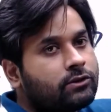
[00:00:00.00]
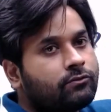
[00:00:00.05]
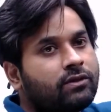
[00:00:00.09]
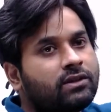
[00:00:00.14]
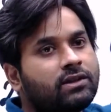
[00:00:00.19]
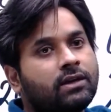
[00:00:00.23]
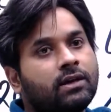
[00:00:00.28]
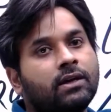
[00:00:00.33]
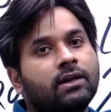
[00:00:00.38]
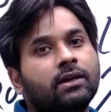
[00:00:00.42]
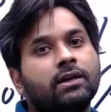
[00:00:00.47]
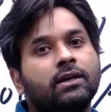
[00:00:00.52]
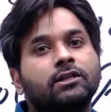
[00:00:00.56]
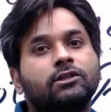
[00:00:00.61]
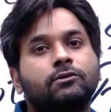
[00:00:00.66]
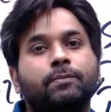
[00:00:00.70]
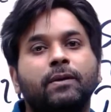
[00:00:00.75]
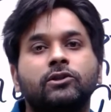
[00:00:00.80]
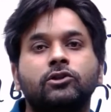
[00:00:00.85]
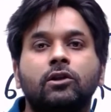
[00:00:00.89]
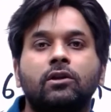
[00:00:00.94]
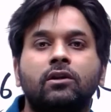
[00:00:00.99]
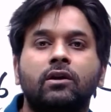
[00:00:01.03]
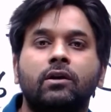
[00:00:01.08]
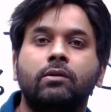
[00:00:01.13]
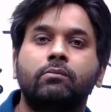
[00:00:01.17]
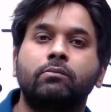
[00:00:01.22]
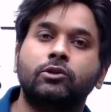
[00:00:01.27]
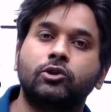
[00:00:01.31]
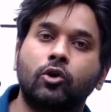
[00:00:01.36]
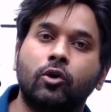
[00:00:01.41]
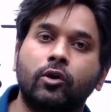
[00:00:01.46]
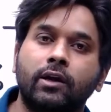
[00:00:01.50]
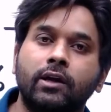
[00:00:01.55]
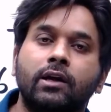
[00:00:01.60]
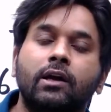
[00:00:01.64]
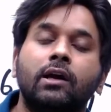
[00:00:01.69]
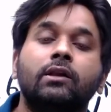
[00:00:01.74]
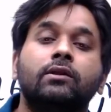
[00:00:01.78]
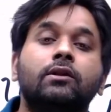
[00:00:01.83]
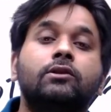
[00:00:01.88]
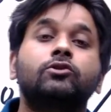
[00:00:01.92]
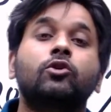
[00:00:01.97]
with a special majority.
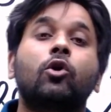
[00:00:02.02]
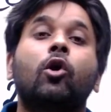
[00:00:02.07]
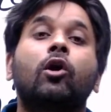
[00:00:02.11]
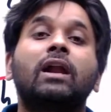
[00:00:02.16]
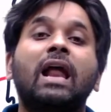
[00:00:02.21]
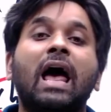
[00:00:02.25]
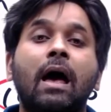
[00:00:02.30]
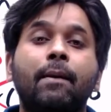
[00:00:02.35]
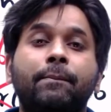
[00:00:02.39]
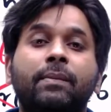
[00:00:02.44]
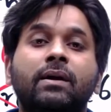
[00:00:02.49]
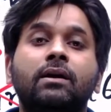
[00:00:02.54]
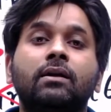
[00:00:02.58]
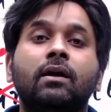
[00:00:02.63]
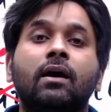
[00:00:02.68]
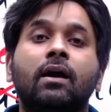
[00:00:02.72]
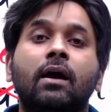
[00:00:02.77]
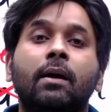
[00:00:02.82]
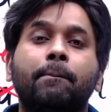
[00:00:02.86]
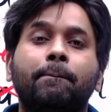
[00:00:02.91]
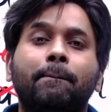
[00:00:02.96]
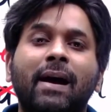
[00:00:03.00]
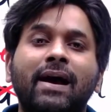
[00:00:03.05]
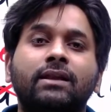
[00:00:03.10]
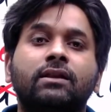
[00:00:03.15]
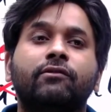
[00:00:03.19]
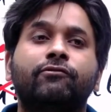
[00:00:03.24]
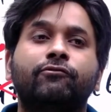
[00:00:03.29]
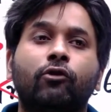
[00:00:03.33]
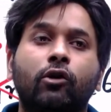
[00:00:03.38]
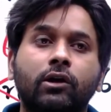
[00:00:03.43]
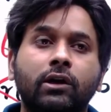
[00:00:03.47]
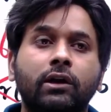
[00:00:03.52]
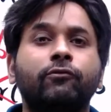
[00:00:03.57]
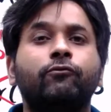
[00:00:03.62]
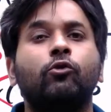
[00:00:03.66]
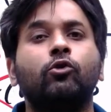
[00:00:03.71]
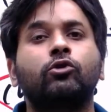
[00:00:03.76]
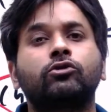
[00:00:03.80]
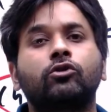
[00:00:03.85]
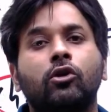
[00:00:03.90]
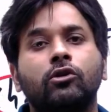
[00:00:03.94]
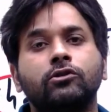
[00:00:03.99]
This all happened by the
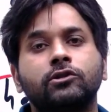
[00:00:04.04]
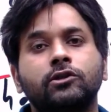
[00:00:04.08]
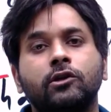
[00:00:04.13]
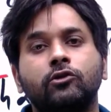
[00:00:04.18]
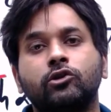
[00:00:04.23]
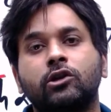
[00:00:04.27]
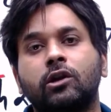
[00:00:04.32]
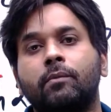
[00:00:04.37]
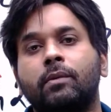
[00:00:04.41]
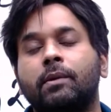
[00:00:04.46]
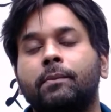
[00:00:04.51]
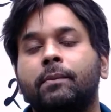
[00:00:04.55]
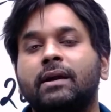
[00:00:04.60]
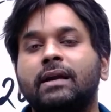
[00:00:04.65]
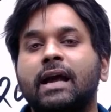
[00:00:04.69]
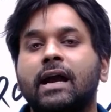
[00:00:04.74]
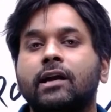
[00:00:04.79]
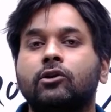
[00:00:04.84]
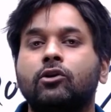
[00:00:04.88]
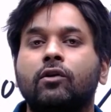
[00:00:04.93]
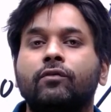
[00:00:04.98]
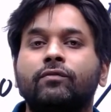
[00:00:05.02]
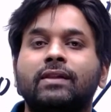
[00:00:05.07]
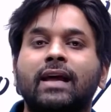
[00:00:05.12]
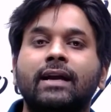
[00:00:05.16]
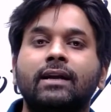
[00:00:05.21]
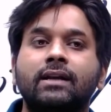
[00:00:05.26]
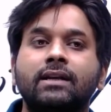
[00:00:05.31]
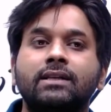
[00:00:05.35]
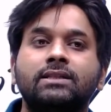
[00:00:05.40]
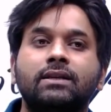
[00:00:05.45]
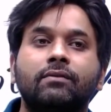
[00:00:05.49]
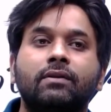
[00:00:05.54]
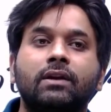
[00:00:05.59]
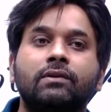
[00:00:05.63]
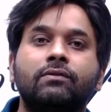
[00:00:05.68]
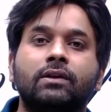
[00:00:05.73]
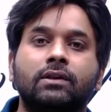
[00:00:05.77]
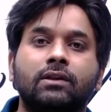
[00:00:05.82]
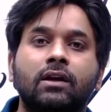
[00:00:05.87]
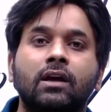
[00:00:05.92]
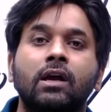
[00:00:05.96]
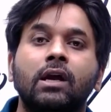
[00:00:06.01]
44th Constitutional Amendment Act of
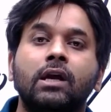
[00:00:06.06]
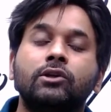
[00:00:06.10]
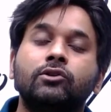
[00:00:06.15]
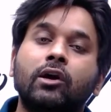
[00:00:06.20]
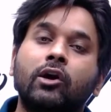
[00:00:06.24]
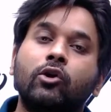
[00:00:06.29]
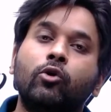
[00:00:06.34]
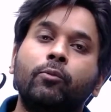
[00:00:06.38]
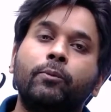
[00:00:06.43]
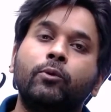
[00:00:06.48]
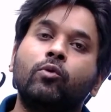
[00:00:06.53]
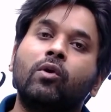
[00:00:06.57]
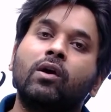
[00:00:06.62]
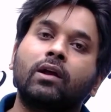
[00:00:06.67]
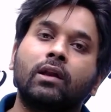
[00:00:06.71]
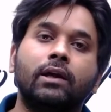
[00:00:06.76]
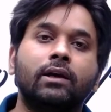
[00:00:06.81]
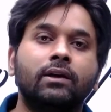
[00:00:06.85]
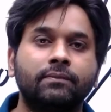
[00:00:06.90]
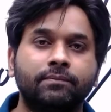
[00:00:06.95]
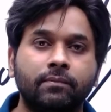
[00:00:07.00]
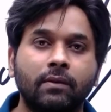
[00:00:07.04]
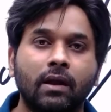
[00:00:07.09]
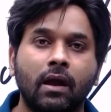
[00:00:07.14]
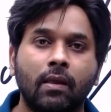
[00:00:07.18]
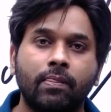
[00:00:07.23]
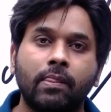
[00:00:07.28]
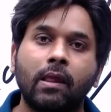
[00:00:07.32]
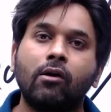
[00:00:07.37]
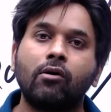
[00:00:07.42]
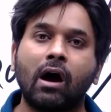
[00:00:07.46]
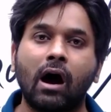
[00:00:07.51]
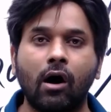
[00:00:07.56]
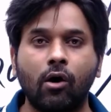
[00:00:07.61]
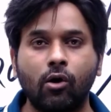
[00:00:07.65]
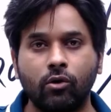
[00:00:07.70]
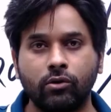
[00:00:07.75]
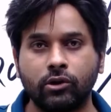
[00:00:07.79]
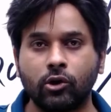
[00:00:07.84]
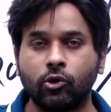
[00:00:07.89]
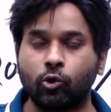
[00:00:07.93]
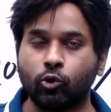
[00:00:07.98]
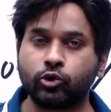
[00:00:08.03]
1971. So I hope you are clear. Now how
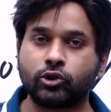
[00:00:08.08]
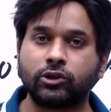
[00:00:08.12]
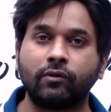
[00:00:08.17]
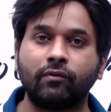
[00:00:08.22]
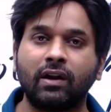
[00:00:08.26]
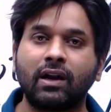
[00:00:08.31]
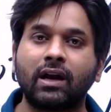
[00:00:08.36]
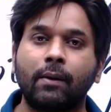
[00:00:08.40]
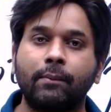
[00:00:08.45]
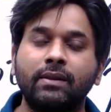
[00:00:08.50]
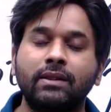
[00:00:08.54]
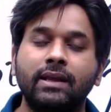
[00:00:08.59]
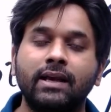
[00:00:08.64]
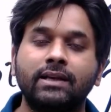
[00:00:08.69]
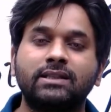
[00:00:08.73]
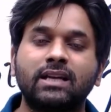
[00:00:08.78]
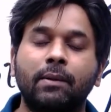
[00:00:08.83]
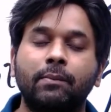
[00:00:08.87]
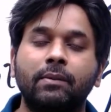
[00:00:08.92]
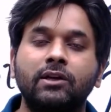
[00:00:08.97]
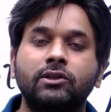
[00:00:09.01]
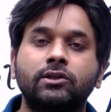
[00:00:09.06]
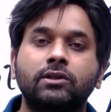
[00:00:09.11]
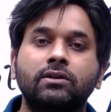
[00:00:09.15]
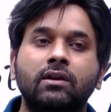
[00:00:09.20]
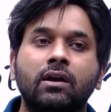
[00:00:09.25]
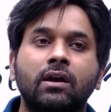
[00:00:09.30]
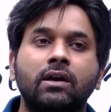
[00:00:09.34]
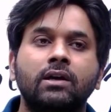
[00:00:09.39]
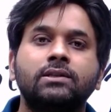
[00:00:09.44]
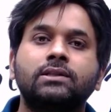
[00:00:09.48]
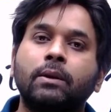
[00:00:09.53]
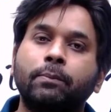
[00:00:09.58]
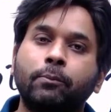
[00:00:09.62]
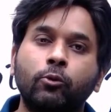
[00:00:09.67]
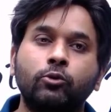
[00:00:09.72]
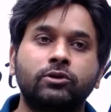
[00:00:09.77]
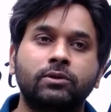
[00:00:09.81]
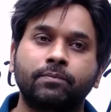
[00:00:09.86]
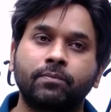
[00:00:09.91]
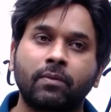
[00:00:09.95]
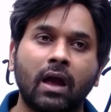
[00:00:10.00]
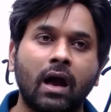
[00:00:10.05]
the question will come in the examination.
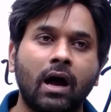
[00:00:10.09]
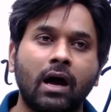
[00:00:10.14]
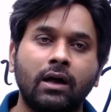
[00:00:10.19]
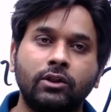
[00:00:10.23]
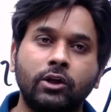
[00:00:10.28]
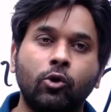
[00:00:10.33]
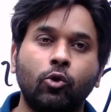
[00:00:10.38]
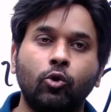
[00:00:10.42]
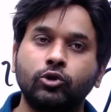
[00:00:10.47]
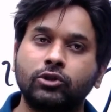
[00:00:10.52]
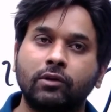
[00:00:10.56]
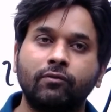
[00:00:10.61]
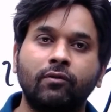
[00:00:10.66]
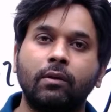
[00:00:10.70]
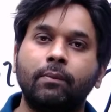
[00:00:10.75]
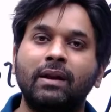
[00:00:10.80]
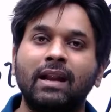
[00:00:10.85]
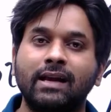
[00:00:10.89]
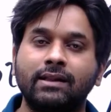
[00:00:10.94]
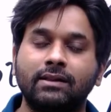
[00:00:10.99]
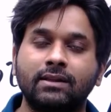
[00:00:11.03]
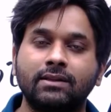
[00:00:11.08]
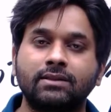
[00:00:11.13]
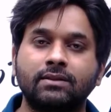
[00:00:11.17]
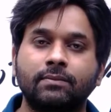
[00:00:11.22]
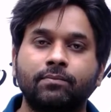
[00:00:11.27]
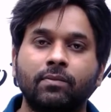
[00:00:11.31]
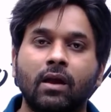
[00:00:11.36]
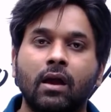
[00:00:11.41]
Suppose the question will be like this.